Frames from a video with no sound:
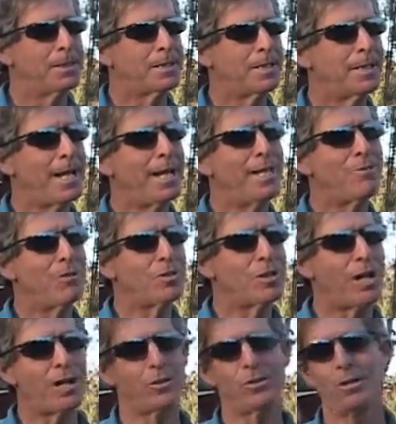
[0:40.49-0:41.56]
Today, if you
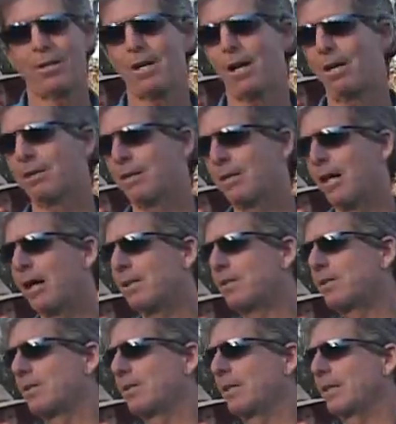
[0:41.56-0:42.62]
talk to a doc
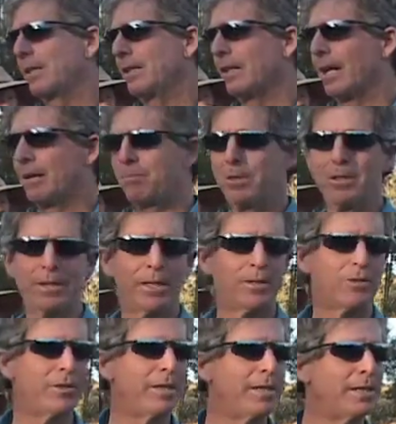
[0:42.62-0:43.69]
doctor in Liberia
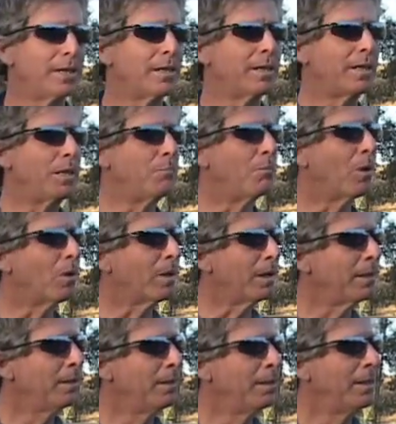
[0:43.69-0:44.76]
treating
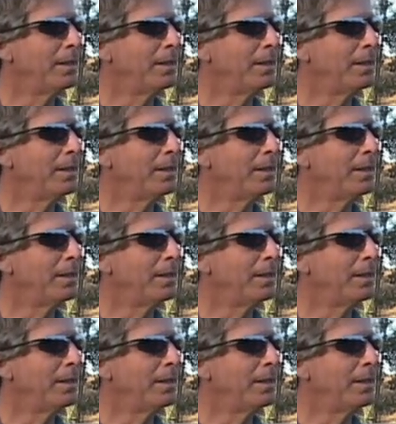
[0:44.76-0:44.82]
Ebola,